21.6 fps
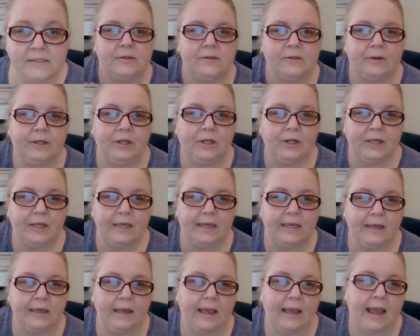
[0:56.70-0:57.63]
So in
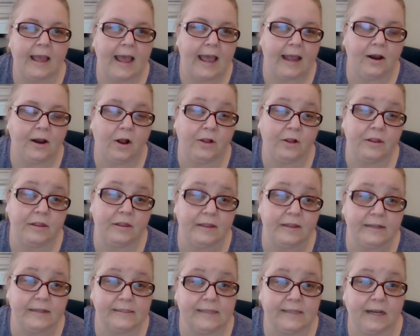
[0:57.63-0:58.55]
looking at all the
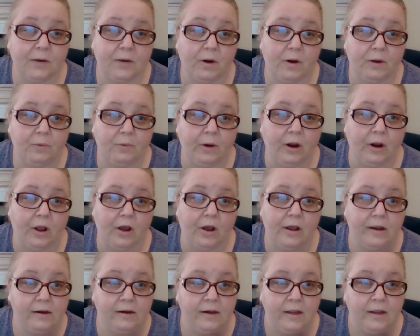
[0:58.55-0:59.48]
things that I want to work
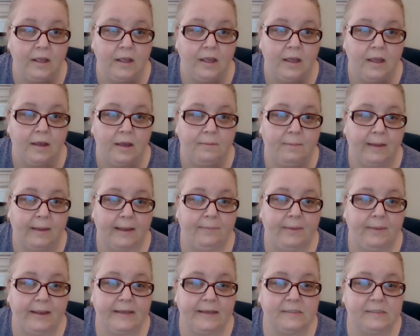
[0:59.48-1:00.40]
on, my
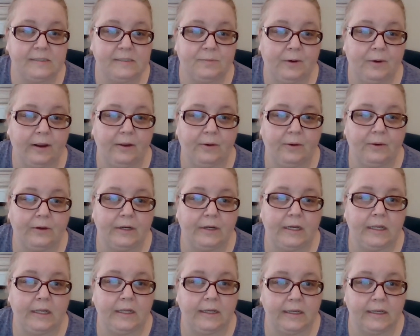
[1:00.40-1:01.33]
biggest
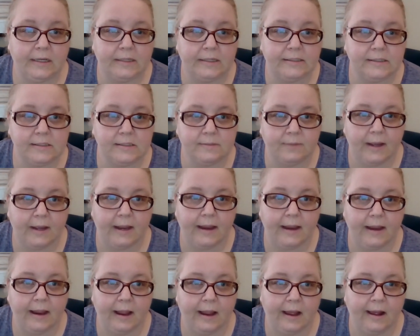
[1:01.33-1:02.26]
priority is my
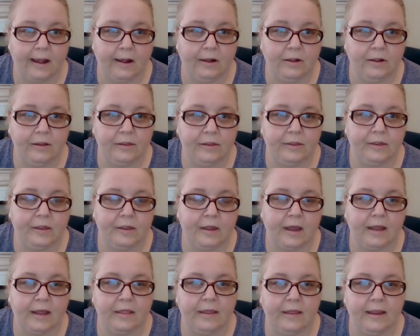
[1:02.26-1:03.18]
health.
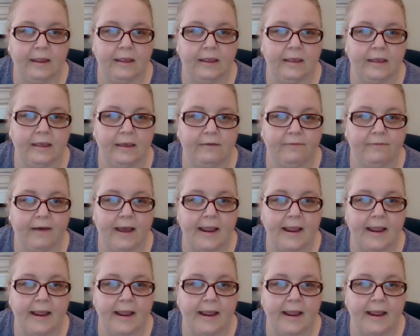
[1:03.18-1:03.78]
I think if